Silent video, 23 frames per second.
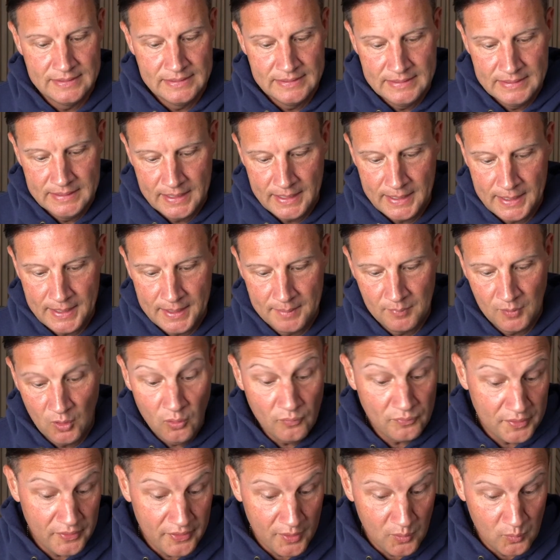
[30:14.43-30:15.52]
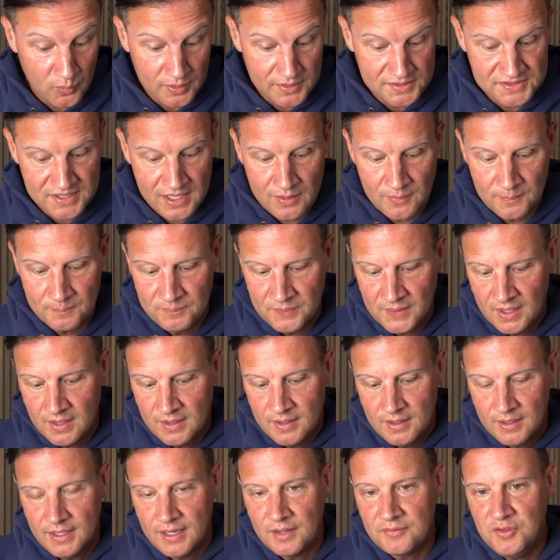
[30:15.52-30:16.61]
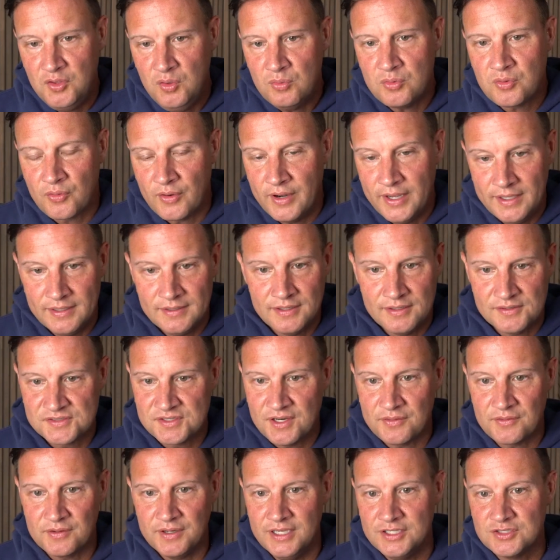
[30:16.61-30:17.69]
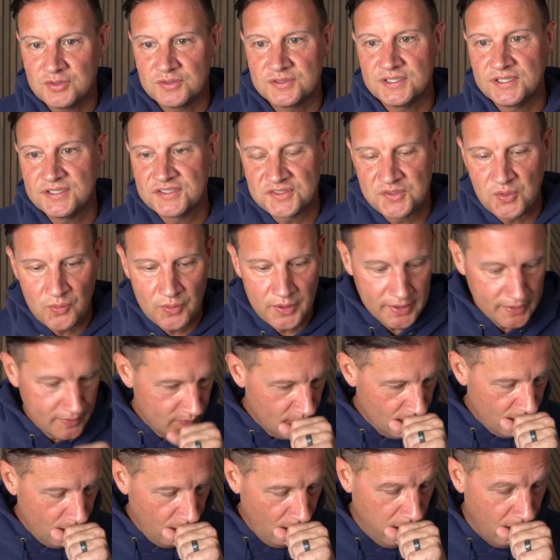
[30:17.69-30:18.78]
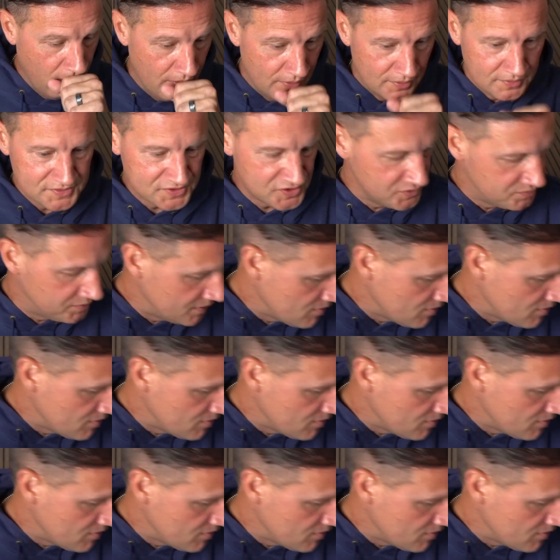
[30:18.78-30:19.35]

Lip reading: But hopefully that works out. Now, the Ukraine, here's another interesting story. Excuse me.